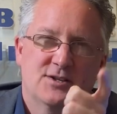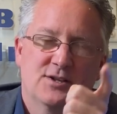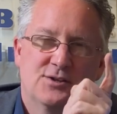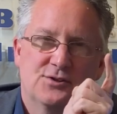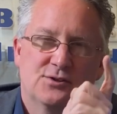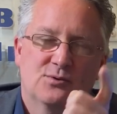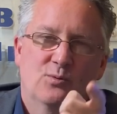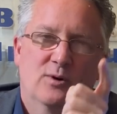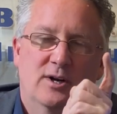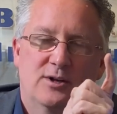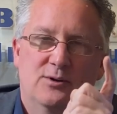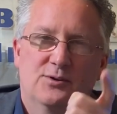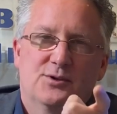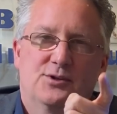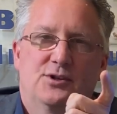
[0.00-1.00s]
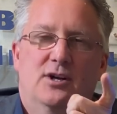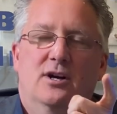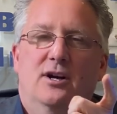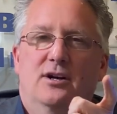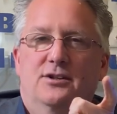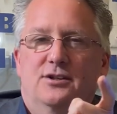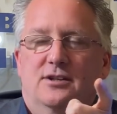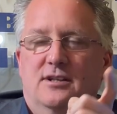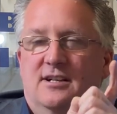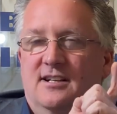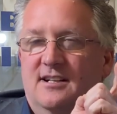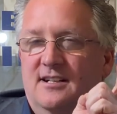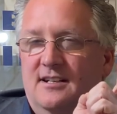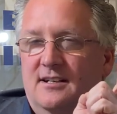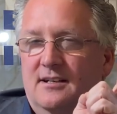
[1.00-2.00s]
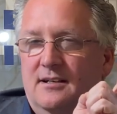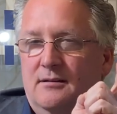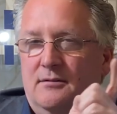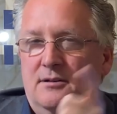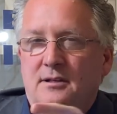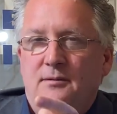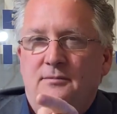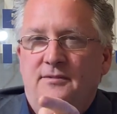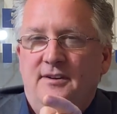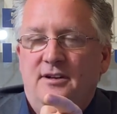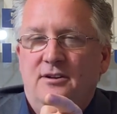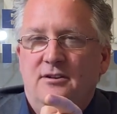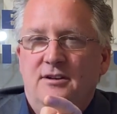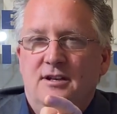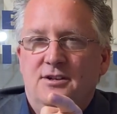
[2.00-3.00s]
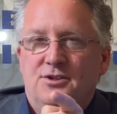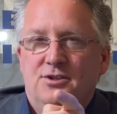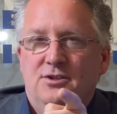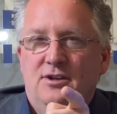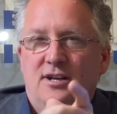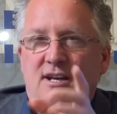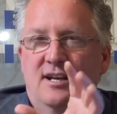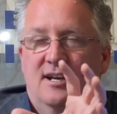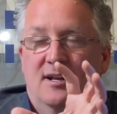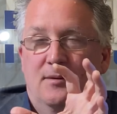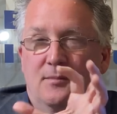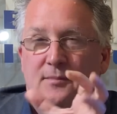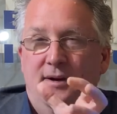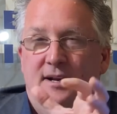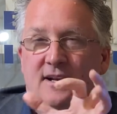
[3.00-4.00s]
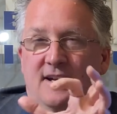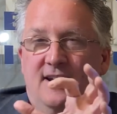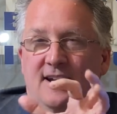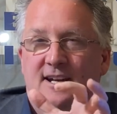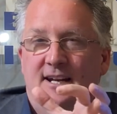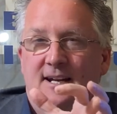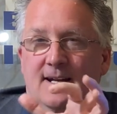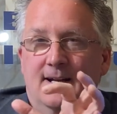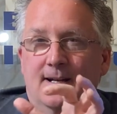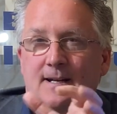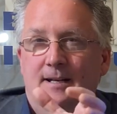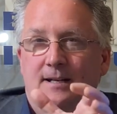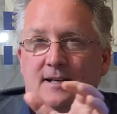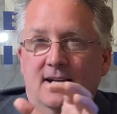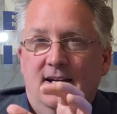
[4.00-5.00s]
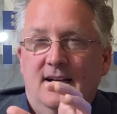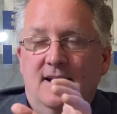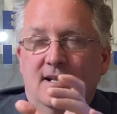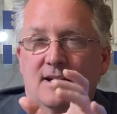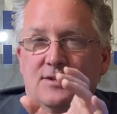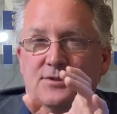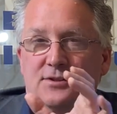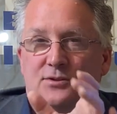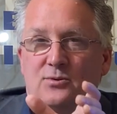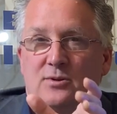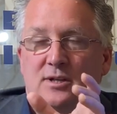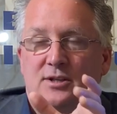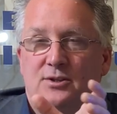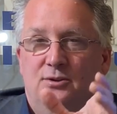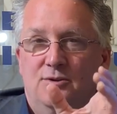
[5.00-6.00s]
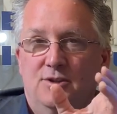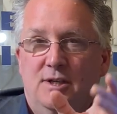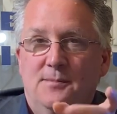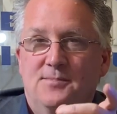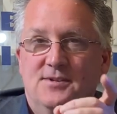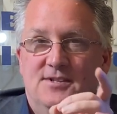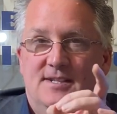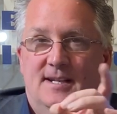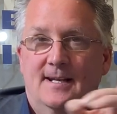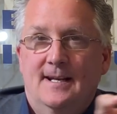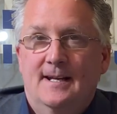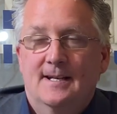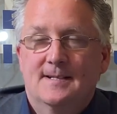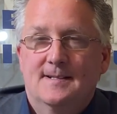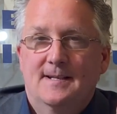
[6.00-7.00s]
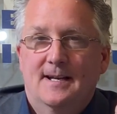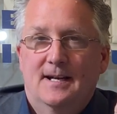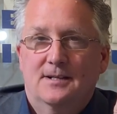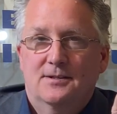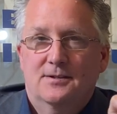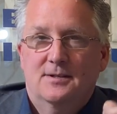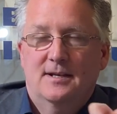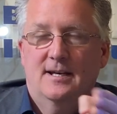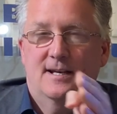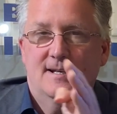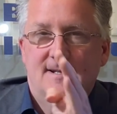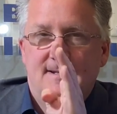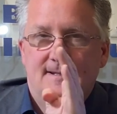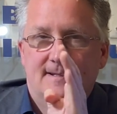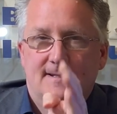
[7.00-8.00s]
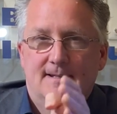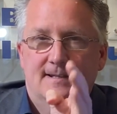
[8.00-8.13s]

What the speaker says: This is where you start. We did video yesterday on bending. Okay, that's the 22 tips. Today is the exercise.